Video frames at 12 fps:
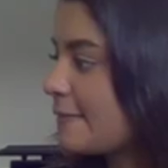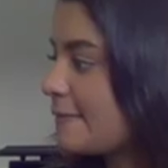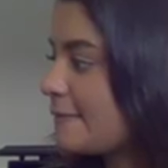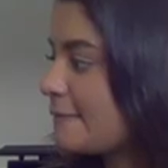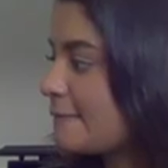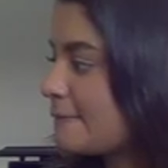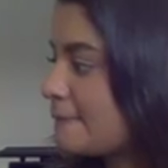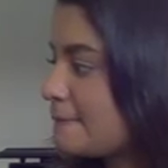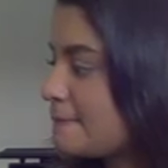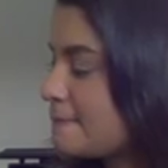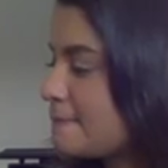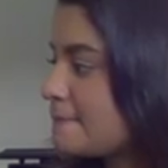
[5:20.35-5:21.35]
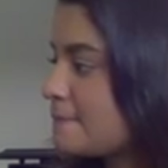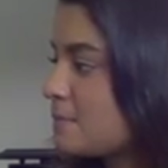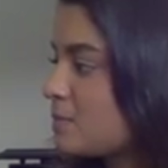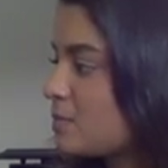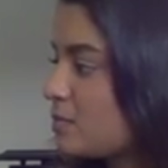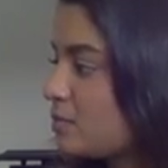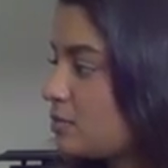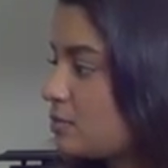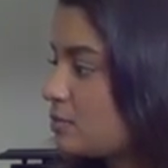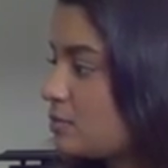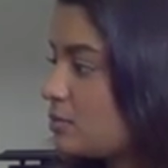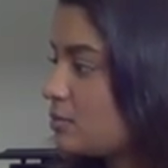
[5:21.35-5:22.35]

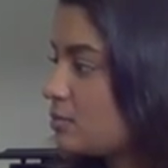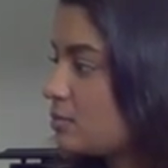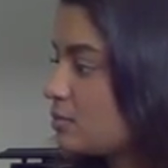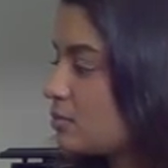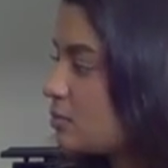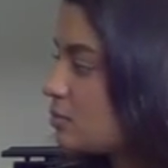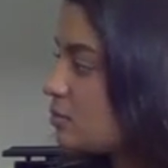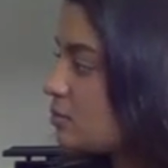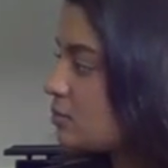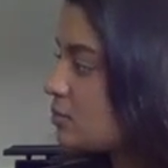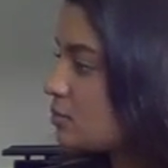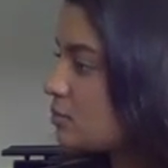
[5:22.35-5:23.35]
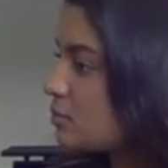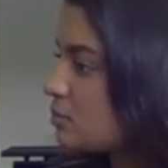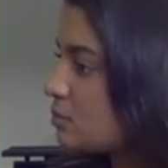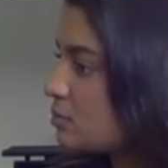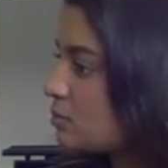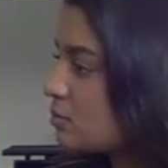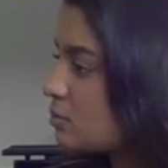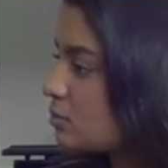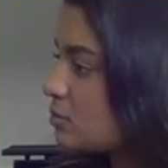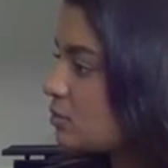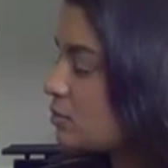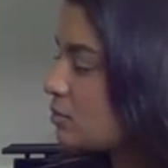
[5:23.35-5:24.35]

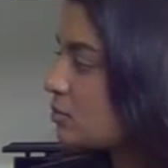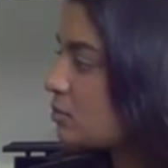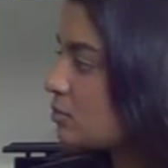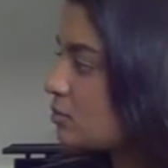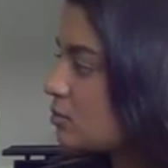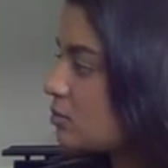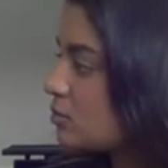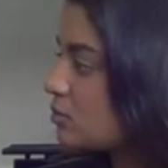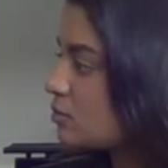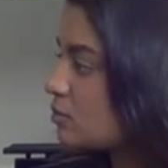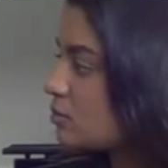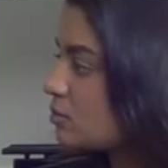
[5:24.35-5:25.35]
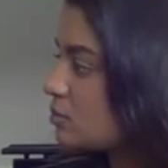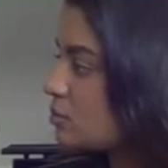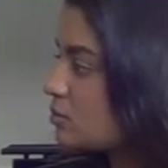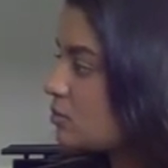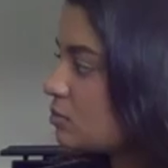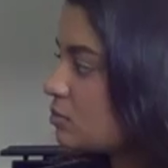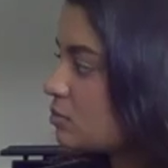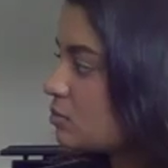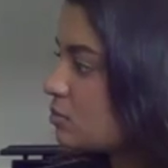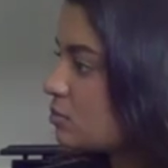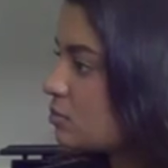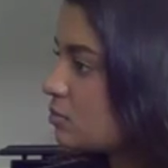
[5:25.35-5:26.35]

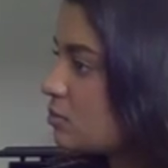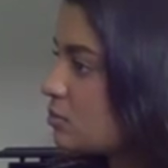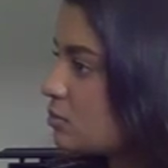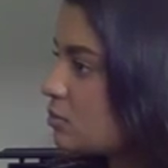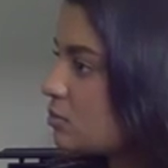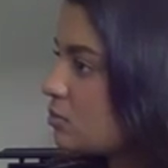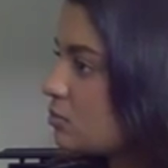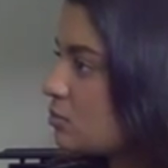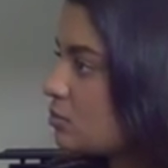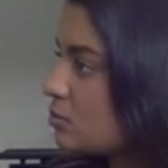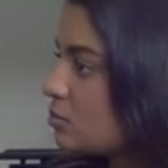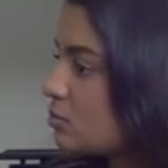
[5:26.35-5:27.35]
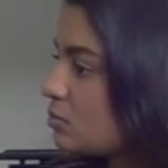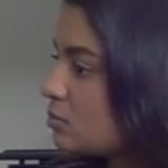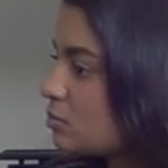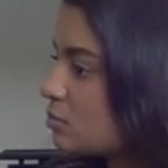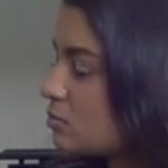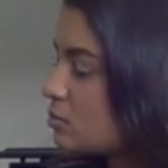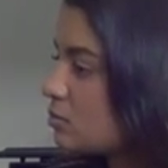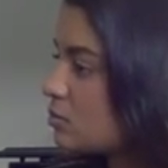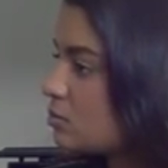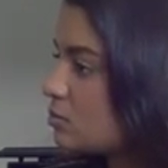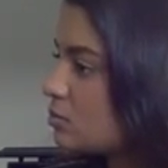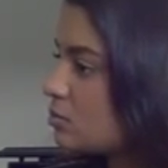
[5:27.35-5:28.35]
The person shown says nothing.